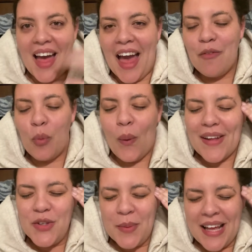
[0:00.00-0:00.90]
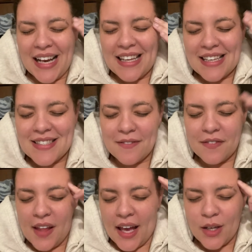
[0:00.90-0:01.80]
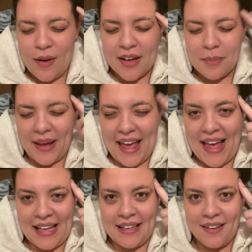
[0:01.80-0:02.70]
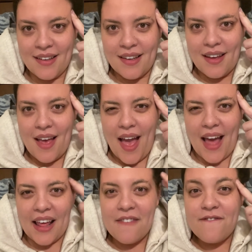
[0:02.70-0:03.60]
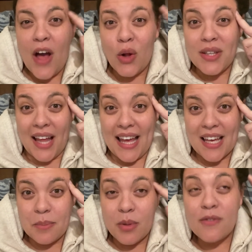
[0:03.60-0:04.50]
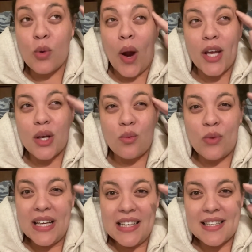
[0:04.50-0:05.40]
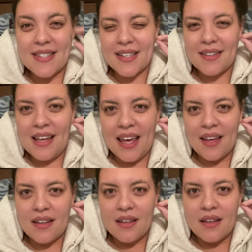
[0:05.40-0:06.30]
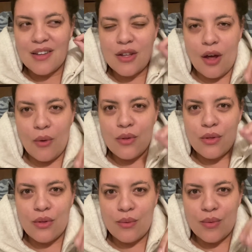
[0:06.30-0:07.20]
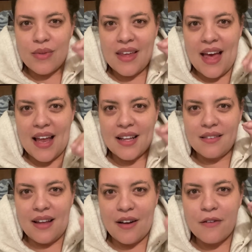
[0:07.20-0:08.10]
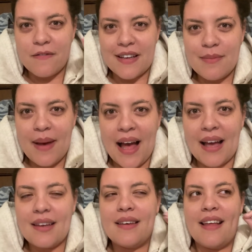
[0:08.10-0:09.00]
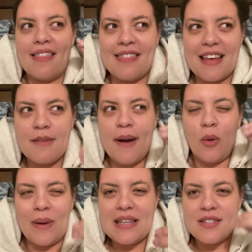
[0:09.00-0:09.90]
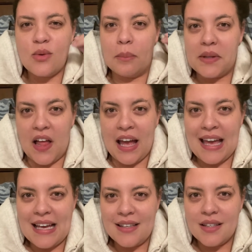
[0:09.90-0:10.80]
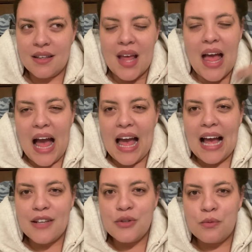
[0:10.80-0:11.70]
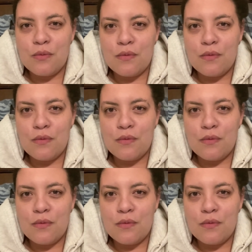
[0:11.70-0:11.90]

I have way too many ideas flying around in my head, and I felt like before I could realistically go through the edit letter feedback and think about ways to apply it, I had to